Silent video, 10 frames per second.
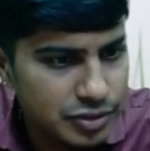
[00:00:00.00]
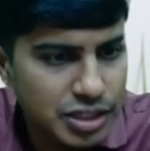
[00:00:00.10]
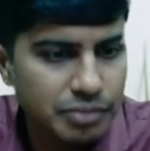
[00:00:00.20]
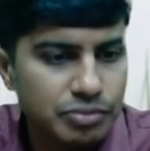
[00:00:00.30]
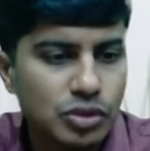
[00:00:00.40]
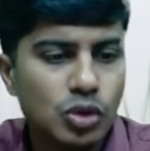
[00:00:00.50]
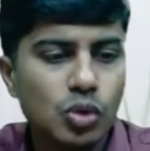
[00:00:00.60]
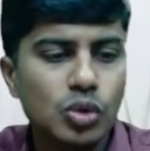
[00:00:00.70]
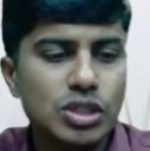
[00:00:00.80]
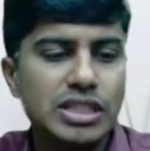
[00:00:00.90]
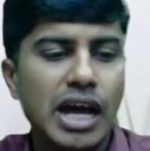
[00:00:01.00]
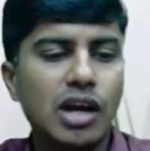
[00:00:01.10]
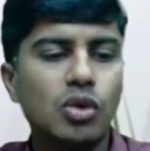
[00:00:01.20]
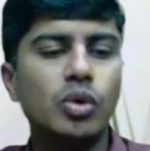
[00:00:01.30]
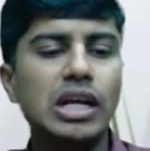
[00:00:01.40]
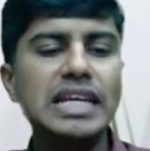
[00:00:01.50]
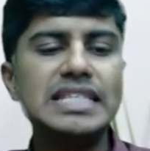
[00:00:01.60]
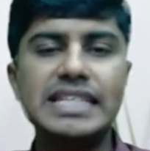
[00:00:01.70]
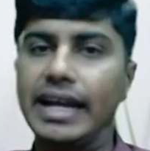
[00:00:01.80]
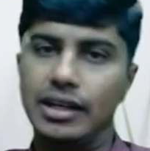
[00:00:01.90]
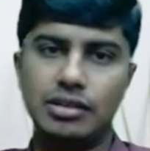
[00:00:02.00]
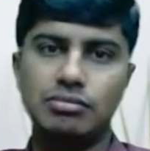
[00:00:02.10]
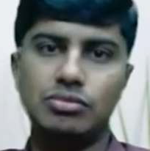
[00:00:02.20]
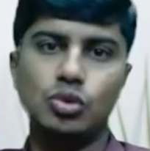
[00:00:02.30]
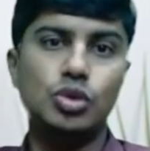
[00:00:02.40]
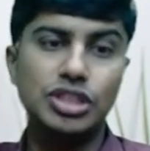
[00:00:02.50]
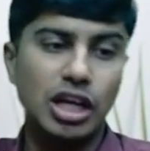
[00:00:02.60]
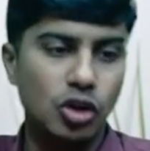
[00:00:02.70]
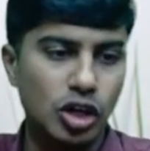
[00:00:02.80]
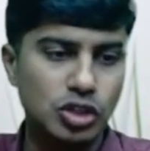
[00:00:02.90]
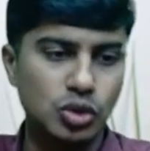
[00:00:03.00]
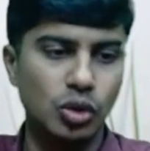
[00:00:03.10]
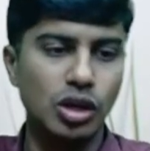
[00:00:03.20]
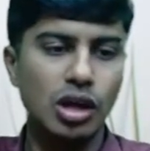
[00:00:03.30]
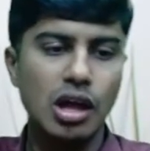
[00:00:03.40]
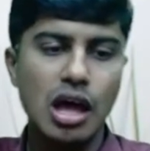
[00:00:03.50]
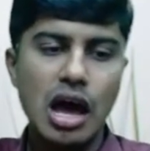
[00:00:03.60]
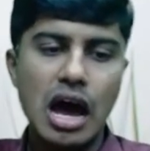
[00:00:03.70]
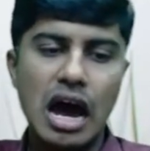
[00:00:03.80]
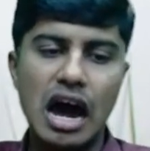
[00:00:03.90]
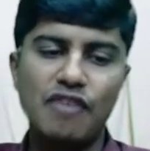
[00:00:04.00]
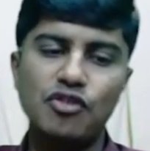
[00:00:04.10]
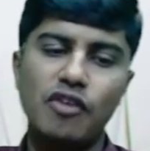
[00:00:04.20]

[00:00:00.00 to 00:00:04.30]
See, goods are only sent. Goods are not sold. Half